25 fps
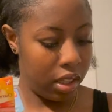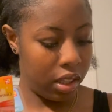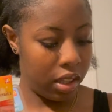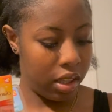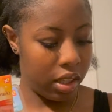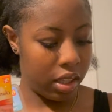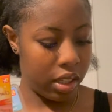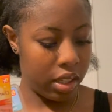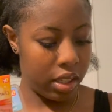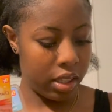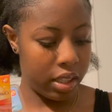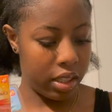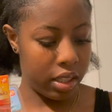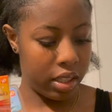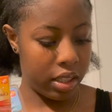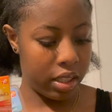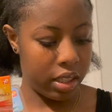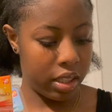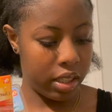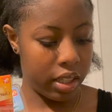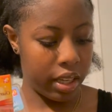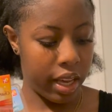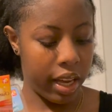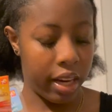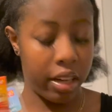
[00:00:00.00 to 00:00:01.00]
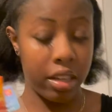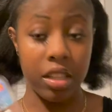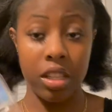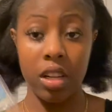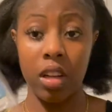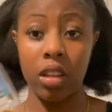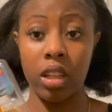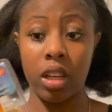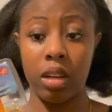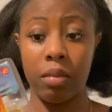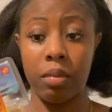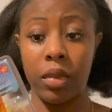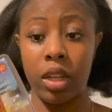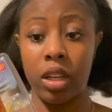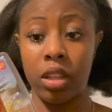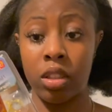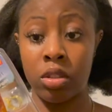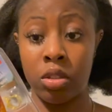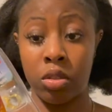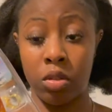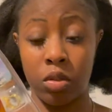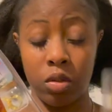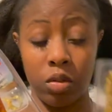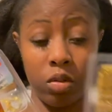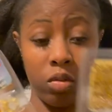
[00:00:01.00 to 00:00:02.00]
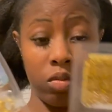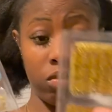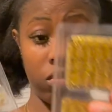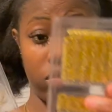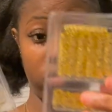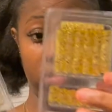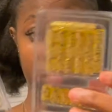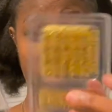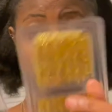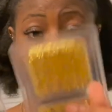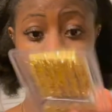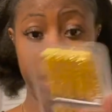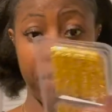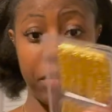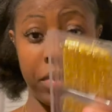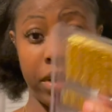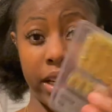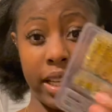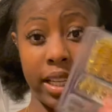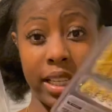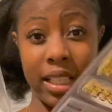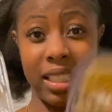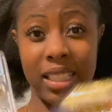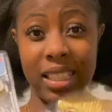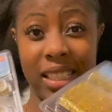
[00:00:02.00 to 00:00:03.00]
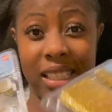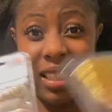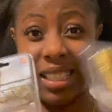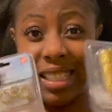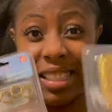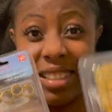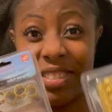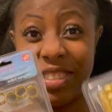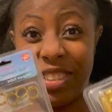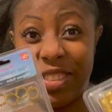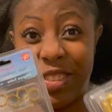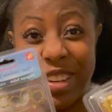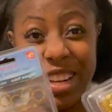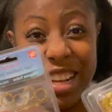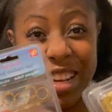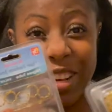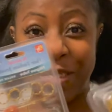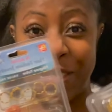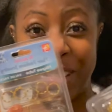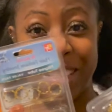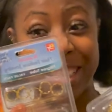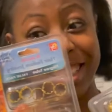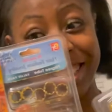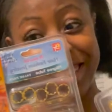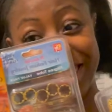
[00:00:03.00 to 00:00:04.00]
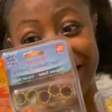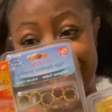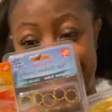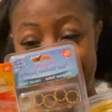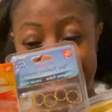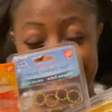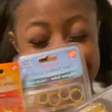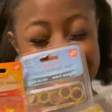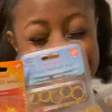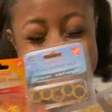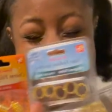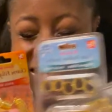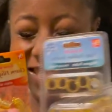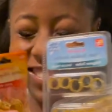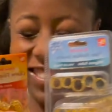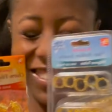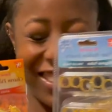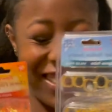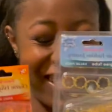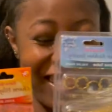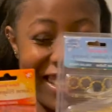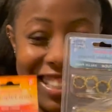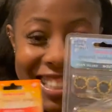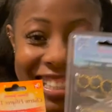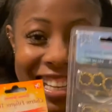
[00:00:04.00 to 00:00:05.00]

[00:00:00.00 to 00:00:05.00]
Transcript: the hairstyle that I'm gonna do, my braids, for when I go back to school.